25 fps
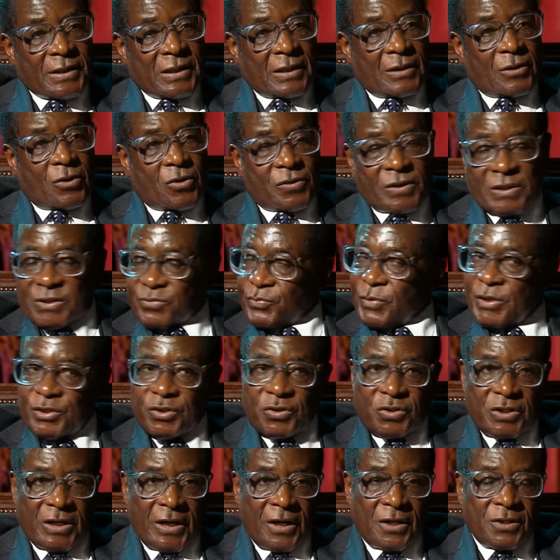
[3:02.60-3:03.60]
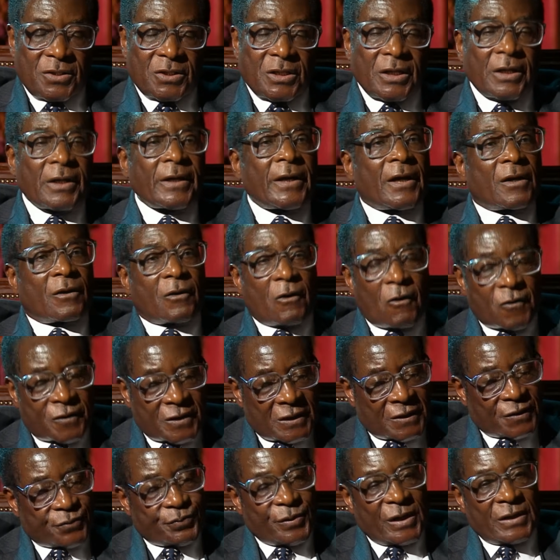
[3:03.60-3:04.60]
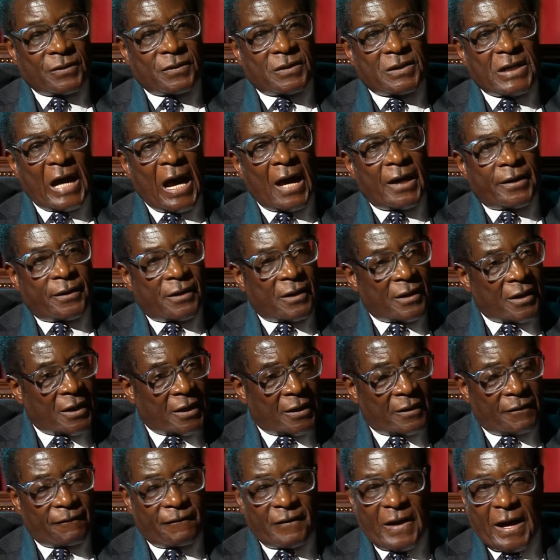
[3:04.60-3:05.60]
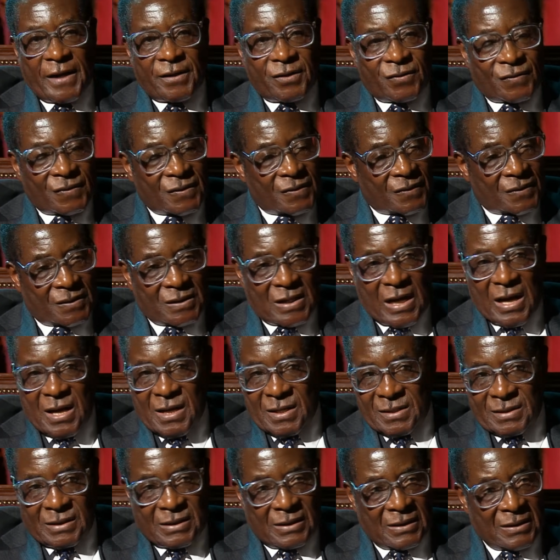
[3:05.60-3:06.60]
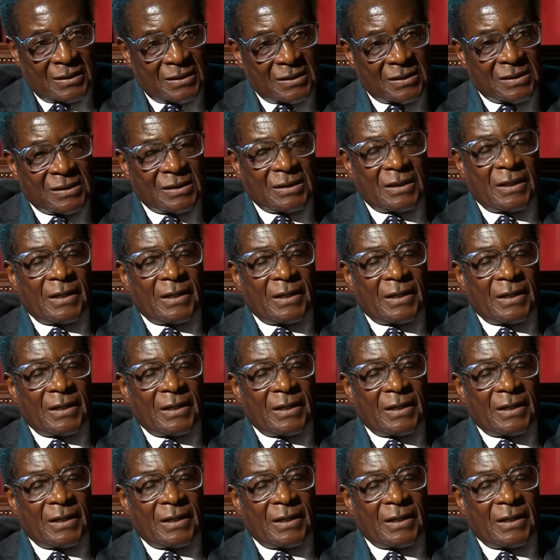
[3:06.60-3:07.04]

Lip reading: a lot has been changing. A lot has been done in various societies,